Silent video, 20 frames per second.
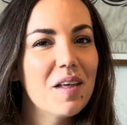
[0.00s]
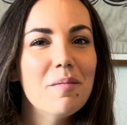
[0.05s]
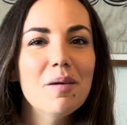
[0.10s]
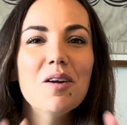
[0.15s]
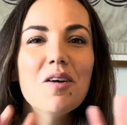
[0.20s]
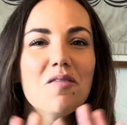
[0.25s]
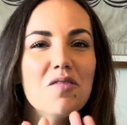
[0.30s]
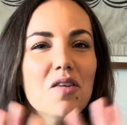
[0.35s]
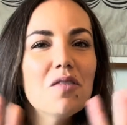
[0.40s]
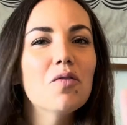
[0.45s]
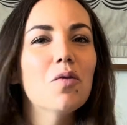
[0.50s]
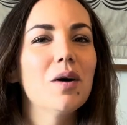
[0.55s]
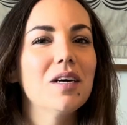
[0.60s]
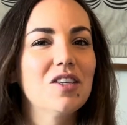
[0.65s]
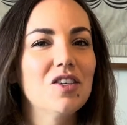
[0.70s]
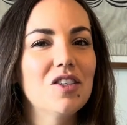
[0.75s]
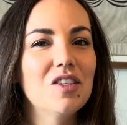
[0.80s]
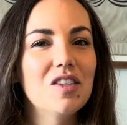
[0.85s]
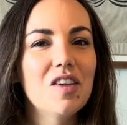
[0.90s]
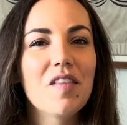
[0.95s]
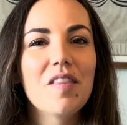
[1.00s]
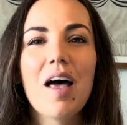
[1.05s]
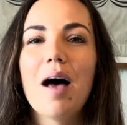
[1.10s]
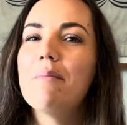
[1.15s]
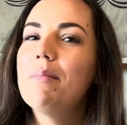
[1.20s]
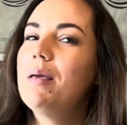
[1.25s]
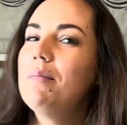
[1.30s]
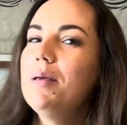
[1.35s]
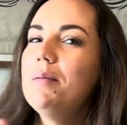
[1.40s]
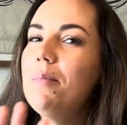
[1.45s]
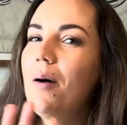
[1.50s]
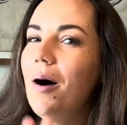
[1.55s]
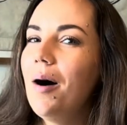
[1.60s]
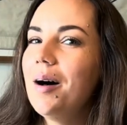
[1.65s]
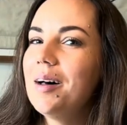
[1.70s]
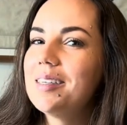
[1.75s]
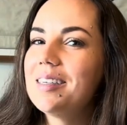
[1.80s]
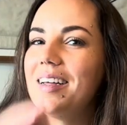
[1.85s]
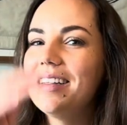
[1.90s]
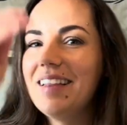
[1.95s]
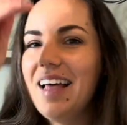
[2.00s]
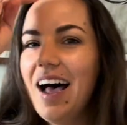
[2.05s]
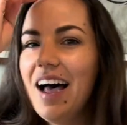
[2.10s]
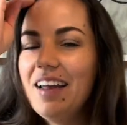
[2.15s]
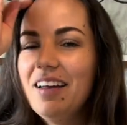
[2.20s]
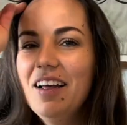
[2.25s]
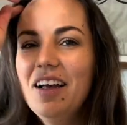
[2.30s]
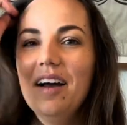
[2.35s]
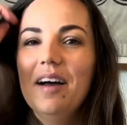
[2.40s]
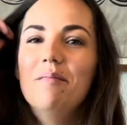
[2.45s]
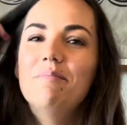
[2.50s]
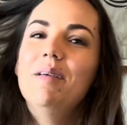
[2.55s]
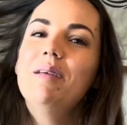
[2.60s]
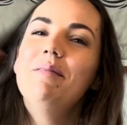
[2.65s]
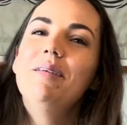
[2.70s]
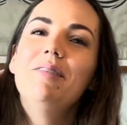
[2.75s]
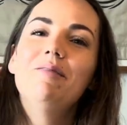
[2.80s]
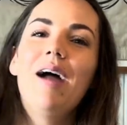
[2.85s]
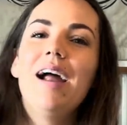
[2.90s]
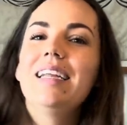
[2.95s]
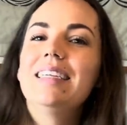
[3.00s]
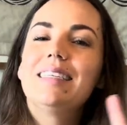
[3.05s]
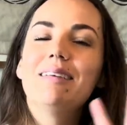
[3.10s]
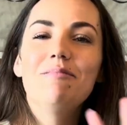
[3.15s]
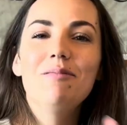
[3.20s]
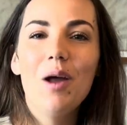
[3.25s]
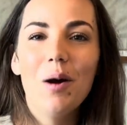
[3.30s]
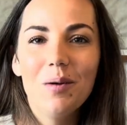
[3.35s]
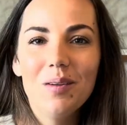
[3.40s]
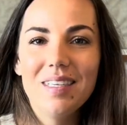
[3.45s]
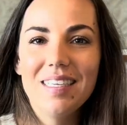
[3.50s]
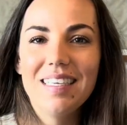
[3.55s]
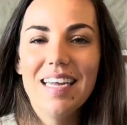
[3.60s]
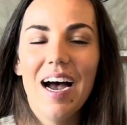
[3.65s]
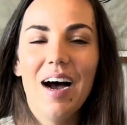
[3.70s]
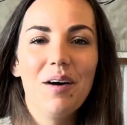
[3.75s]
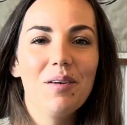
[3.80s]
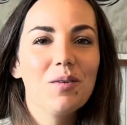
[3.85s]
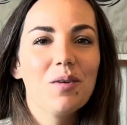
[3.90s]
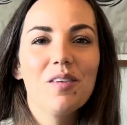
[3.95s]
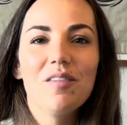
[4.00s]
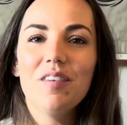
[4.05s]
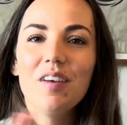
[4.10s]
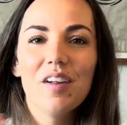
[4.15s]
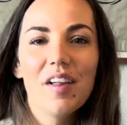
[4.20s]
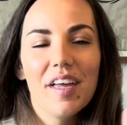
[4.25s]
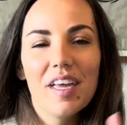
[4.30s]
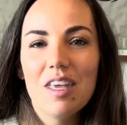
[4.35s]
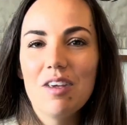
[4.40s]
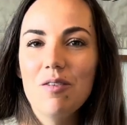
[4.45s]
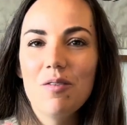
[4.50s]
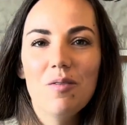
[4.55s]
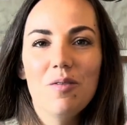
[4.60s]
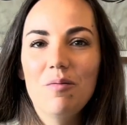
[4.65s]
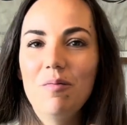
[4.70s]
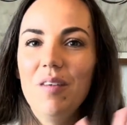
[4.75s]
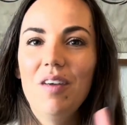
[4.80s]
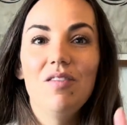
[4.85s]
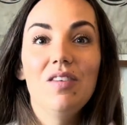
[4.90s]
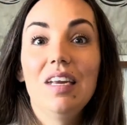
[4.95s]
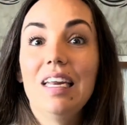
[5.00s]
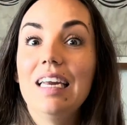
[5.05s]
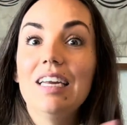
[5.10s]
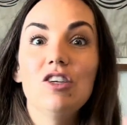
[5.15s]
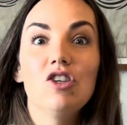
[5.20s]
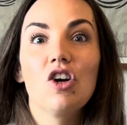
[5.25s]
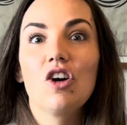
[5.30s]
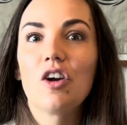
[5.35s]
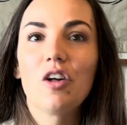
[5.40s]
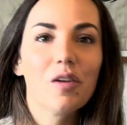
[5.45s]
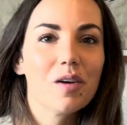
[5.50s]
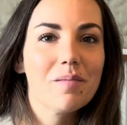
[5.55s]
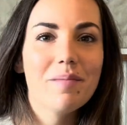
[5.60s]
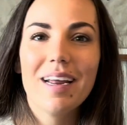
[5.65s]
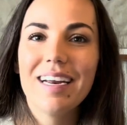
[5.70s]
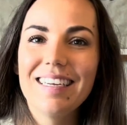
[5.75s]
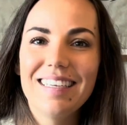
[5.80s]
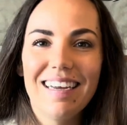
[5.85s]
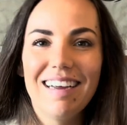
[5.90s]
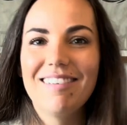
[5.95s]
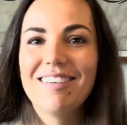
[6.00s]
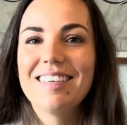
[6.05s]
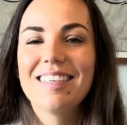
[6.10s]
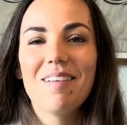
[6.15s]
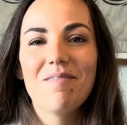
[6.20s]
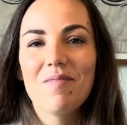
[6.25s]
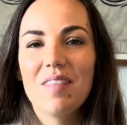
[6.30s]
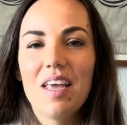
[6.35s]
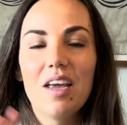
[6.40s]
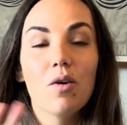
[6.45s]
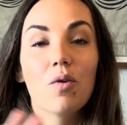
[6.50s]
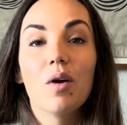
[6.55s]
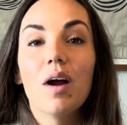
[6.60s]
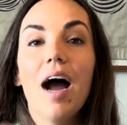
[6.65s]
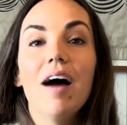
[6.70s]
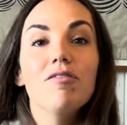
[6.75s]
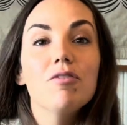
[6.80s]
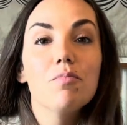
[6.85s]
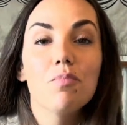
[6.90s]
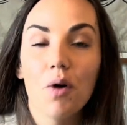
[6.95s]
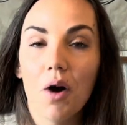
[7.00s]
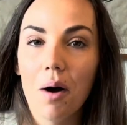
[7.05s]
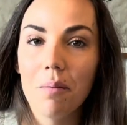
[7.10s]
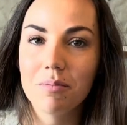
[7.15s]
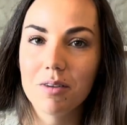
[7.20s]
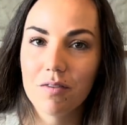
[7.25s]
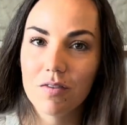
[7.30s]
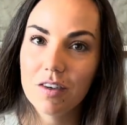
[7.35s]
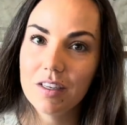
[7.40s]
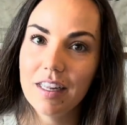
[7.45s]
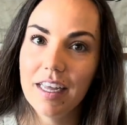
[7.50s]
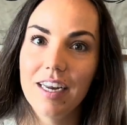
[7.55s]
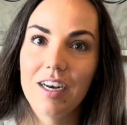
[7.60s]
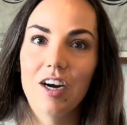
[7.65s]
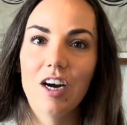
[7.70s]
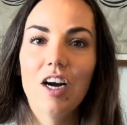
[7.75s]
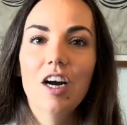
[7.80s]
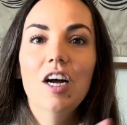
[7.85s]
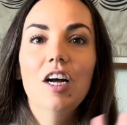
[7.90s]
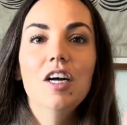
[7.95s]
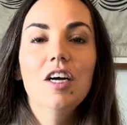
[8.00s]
me know if you have questions on that. Maybe pause on that. Maybe write some notes down, or feel like if you need a journal or meditate or something, or have a prompt for later.